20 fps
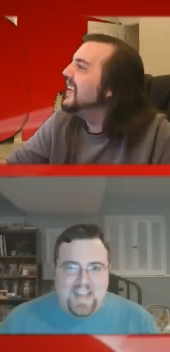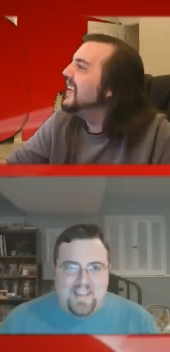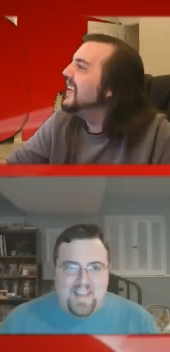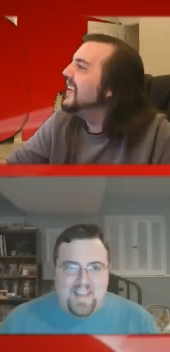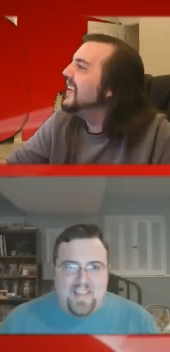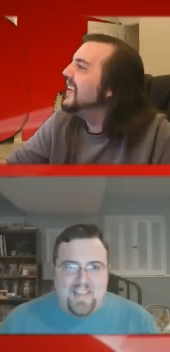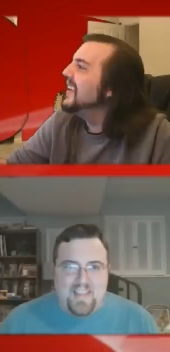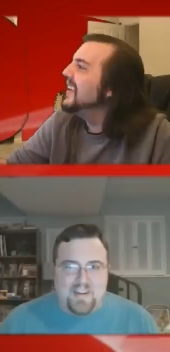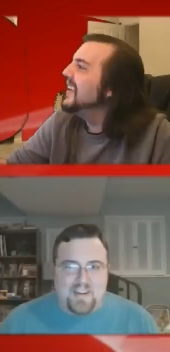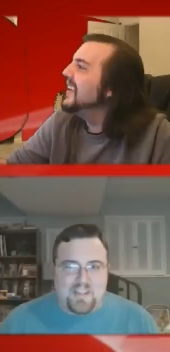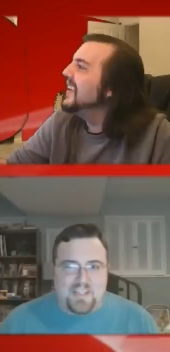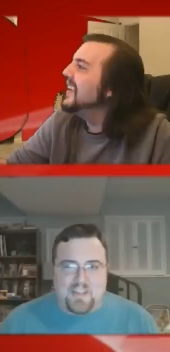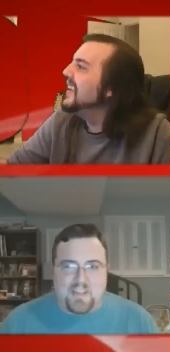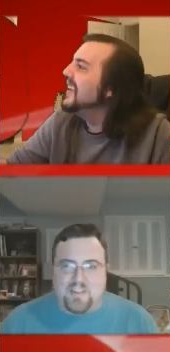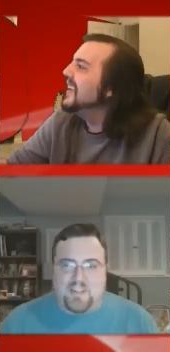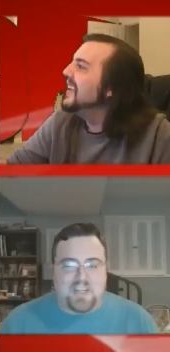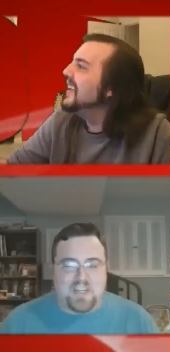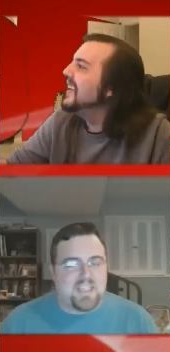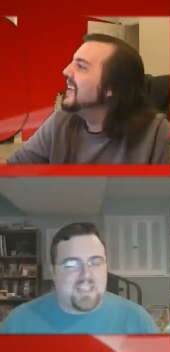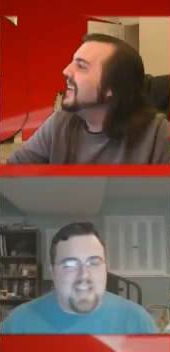Speaker 1: and then there's
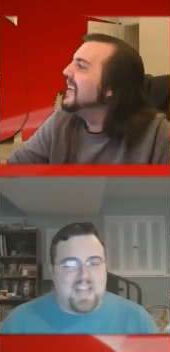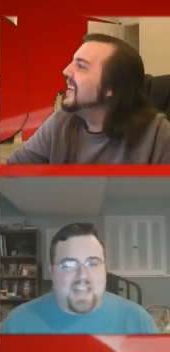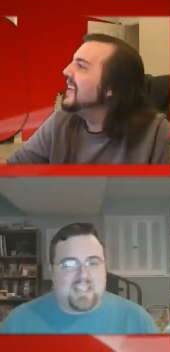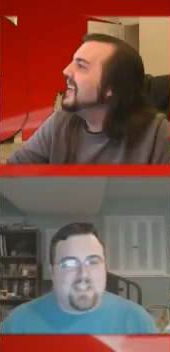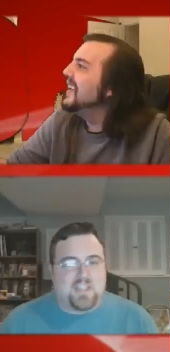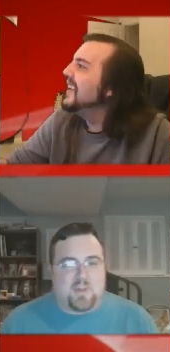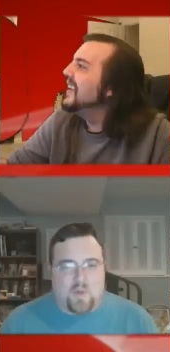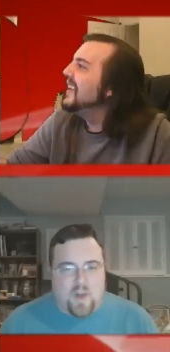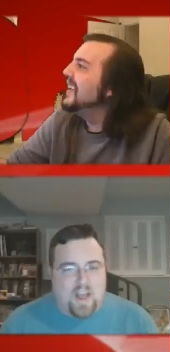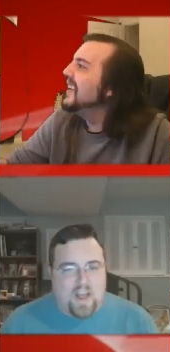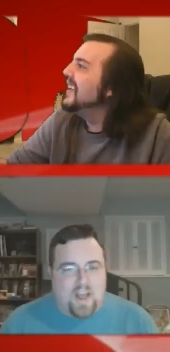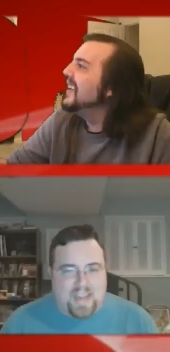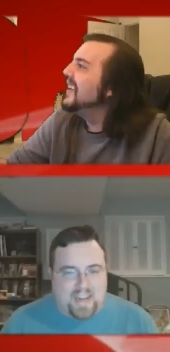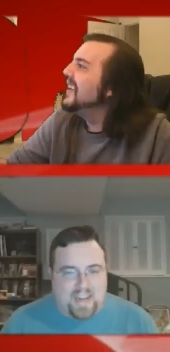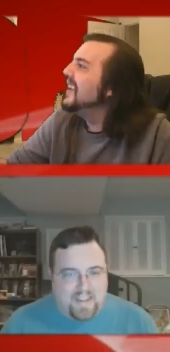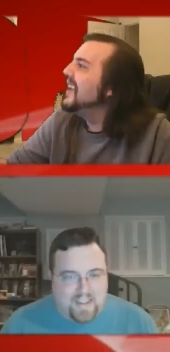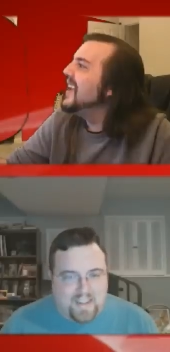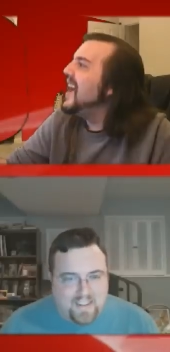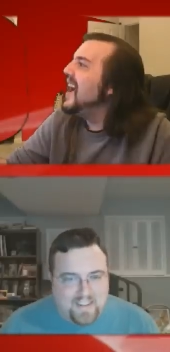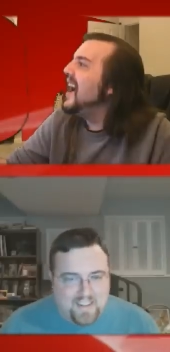you're just not
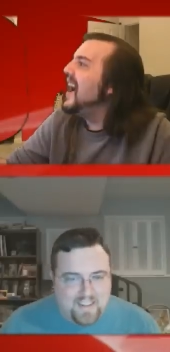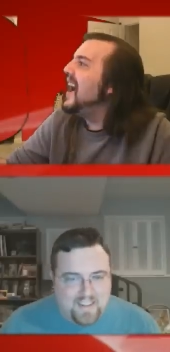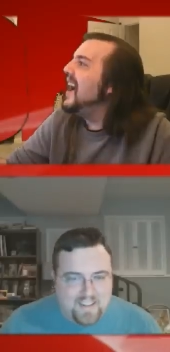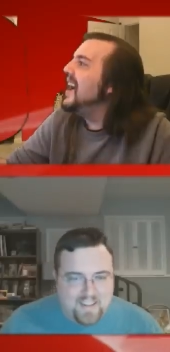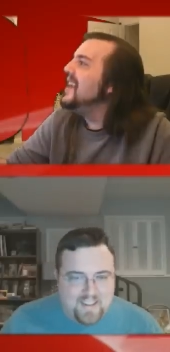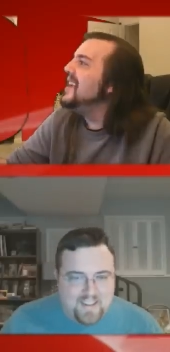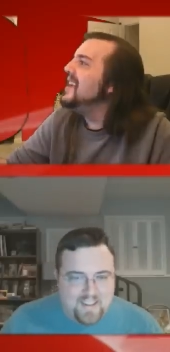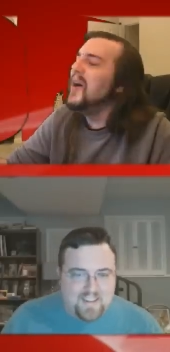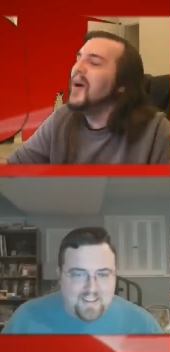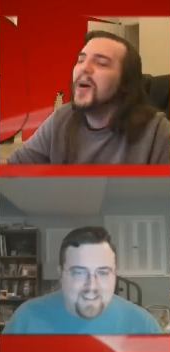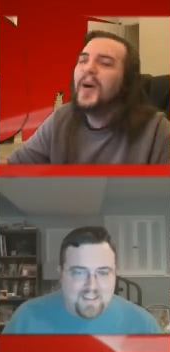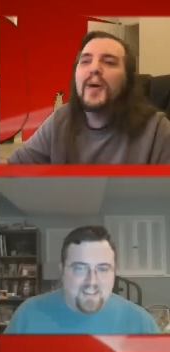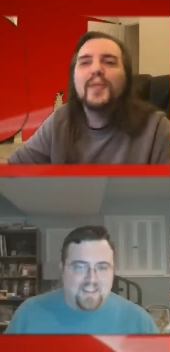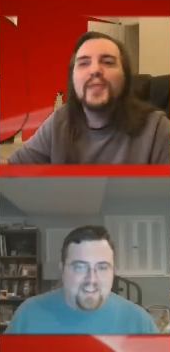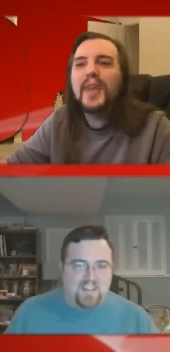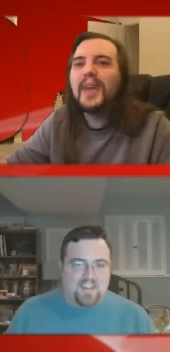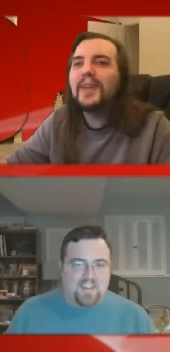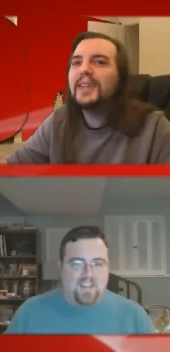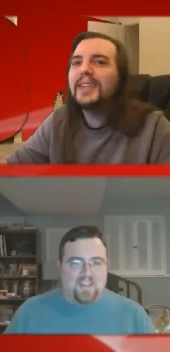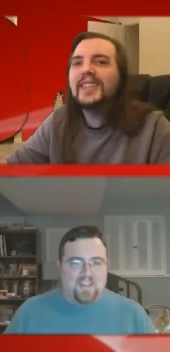trying.
Speaker 2: I know.
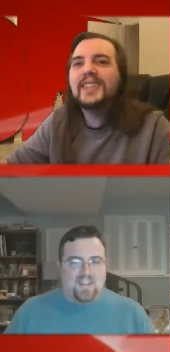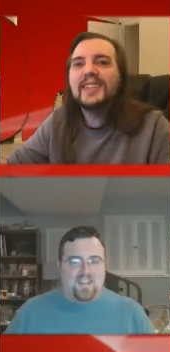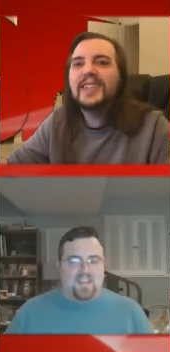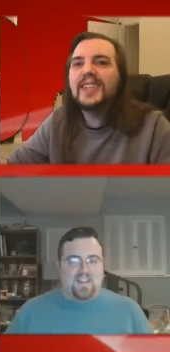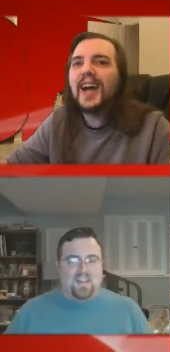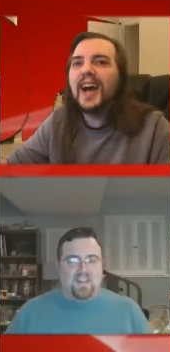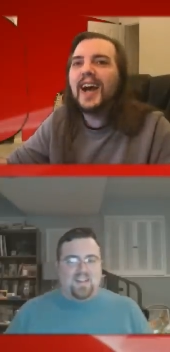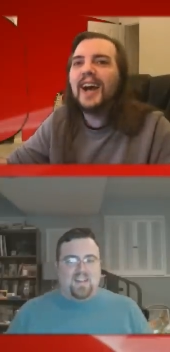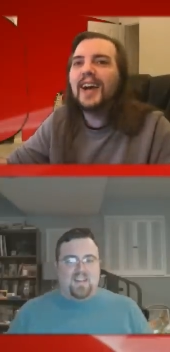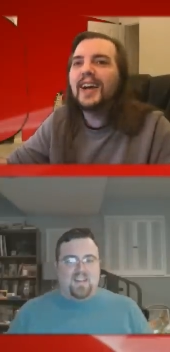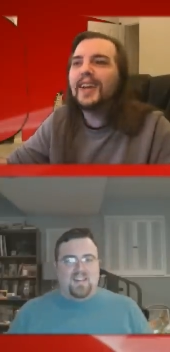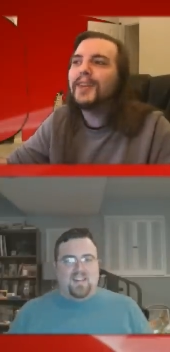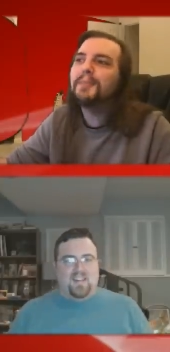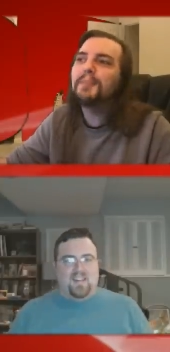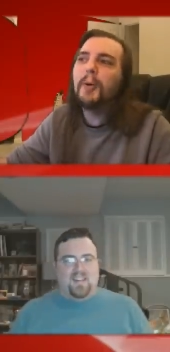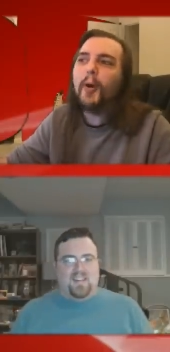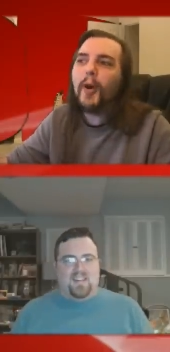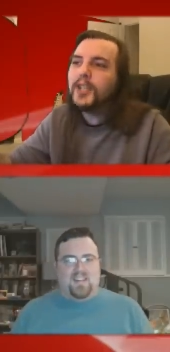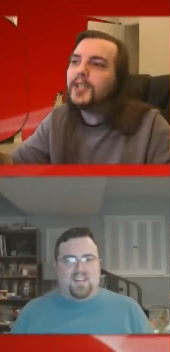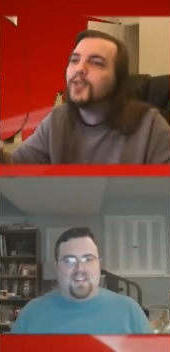If you, uh, eh,
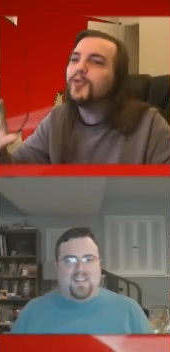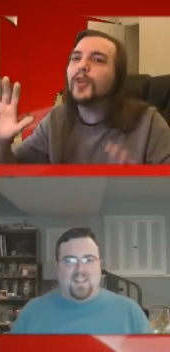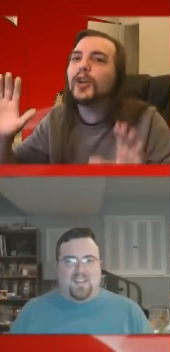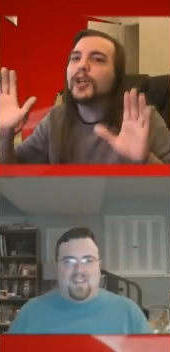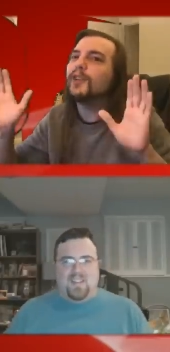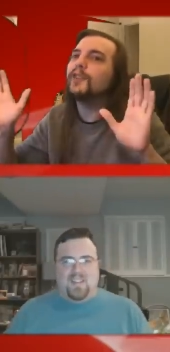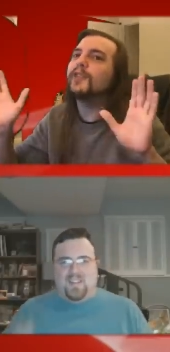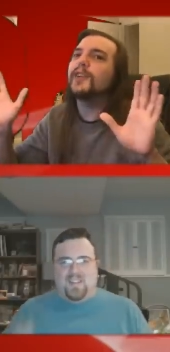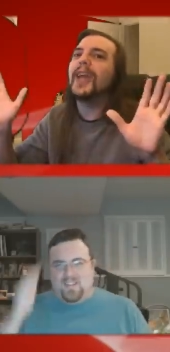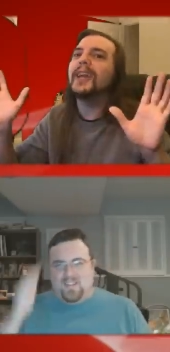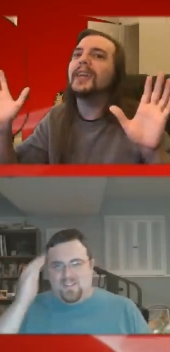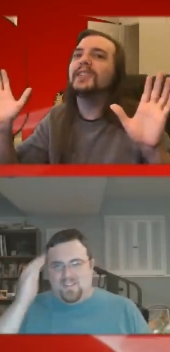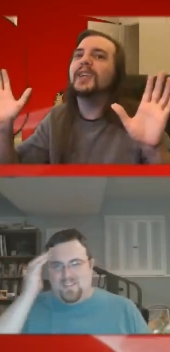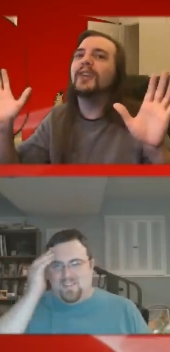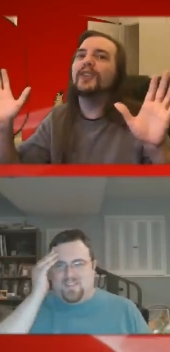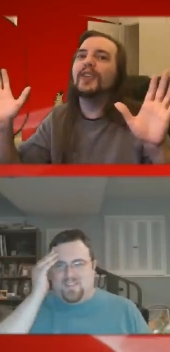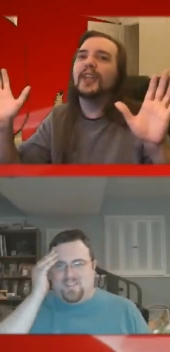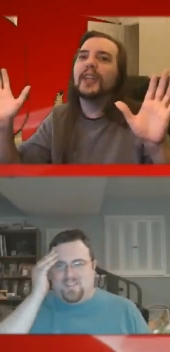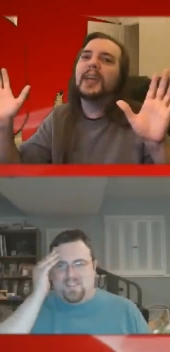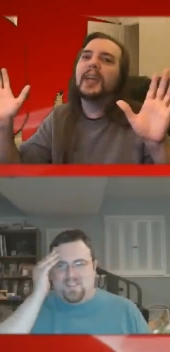points for
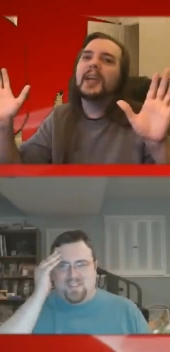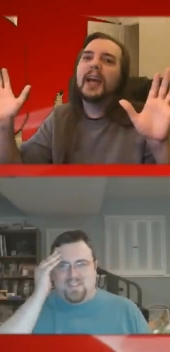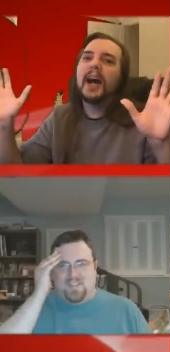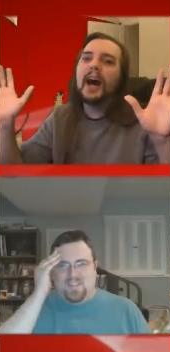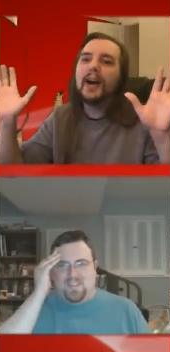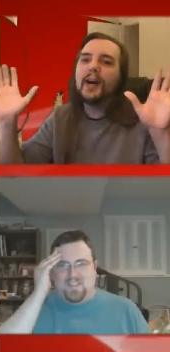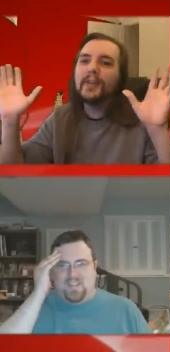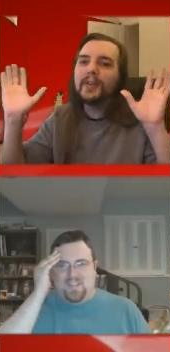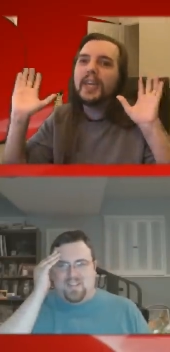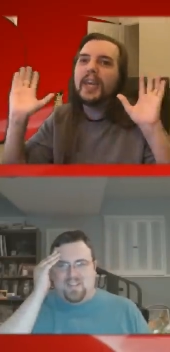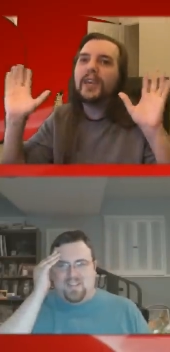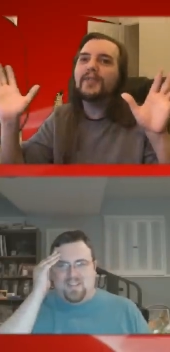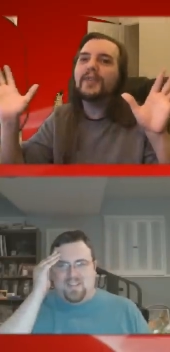creativity, I'll give